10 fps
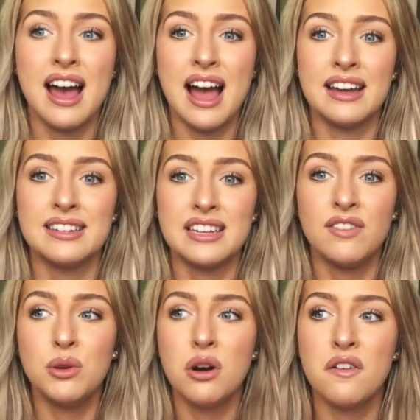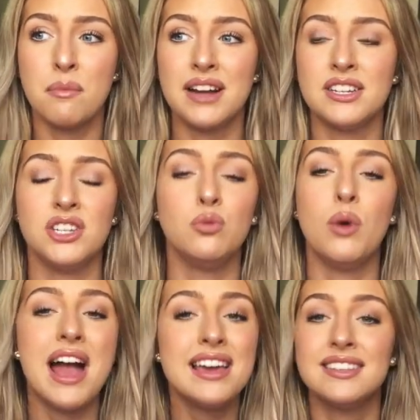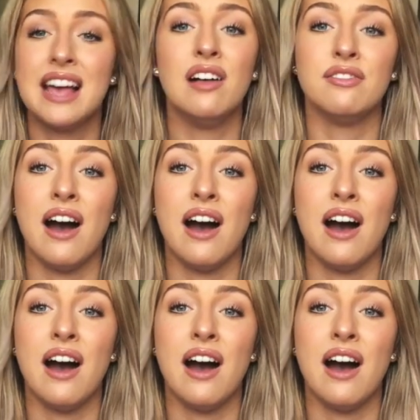and if you over practice, you wear yourself